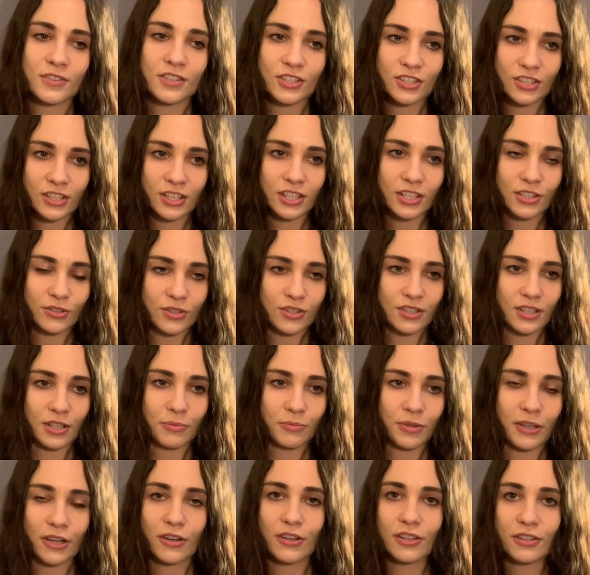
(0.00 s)
such an interesting
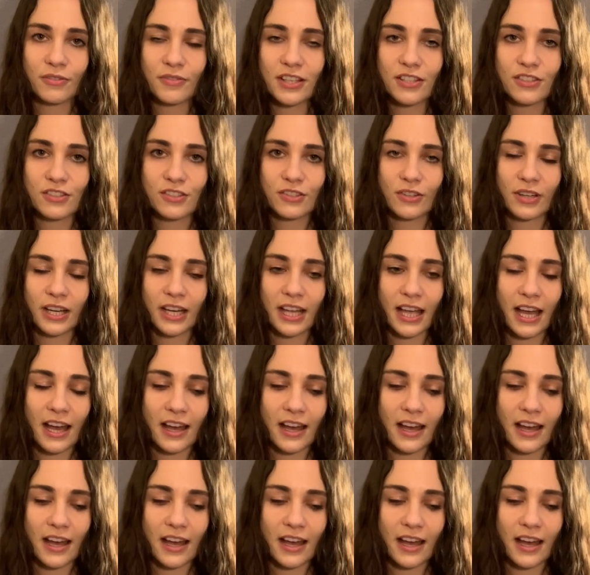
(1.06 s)
period of history.